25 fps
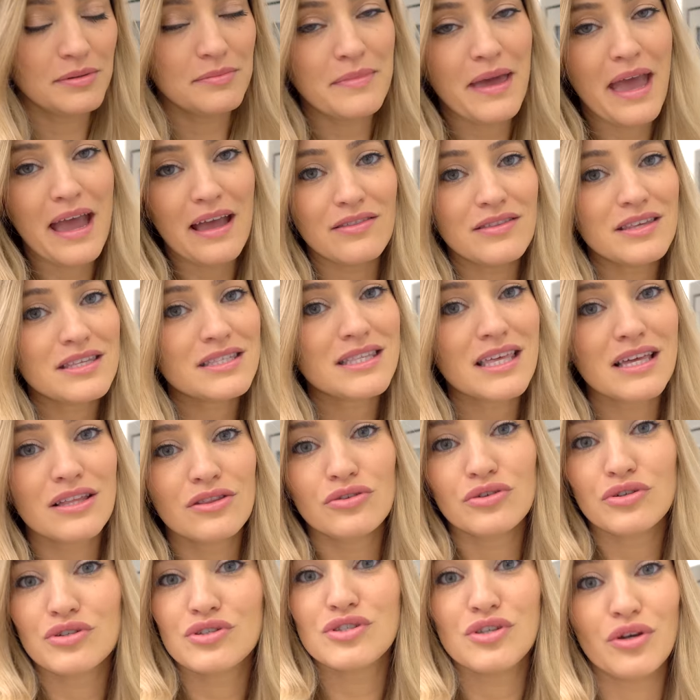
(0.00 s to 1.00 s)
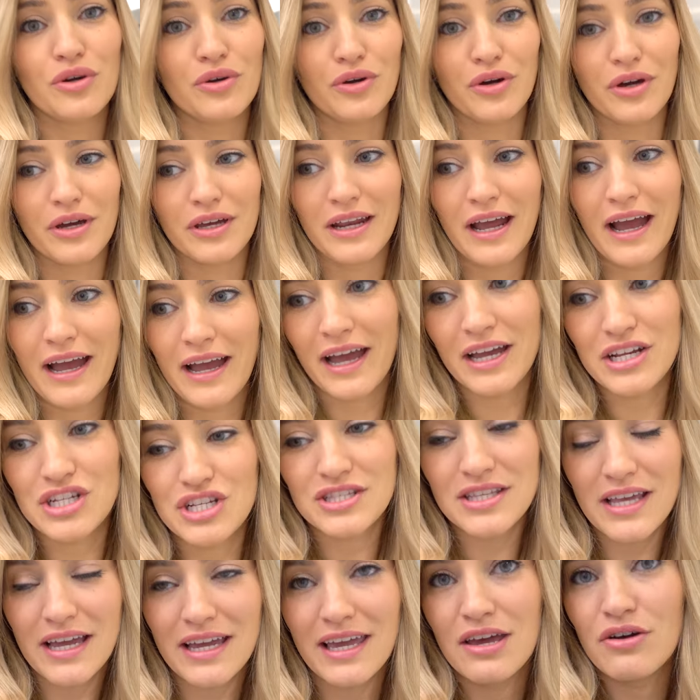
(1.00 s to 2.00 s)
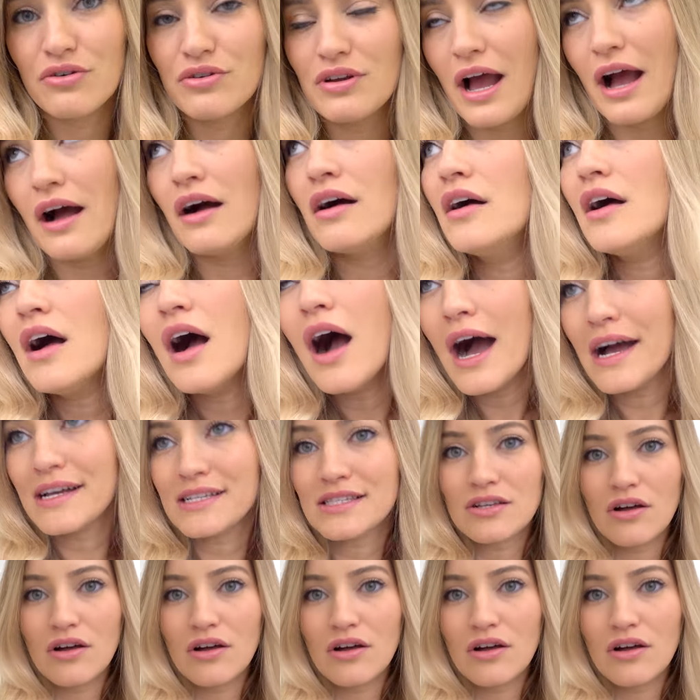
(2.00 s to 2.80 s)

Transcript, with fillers: But man, this thing looks so good. I, I just, I, could, I